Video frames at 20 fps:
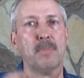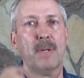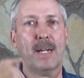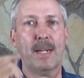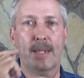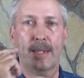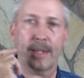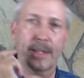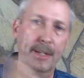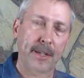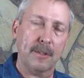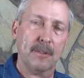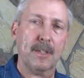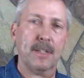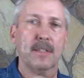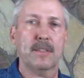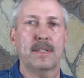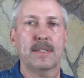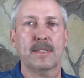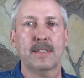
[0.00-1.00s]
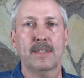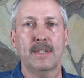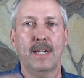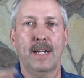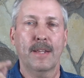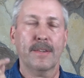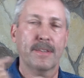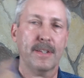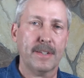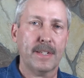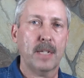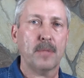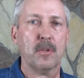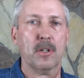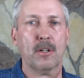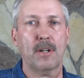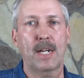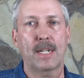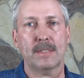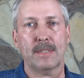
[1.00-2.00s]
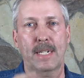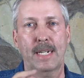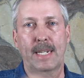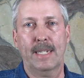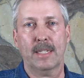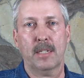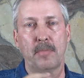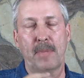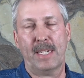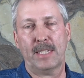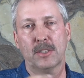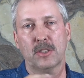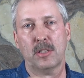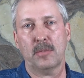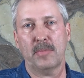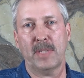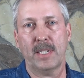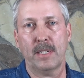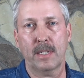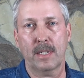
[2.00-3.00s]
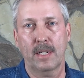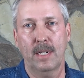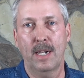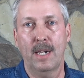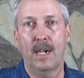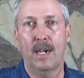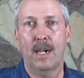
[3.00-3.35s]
by Hillary Clinton, the Democrats, and the mainstream media,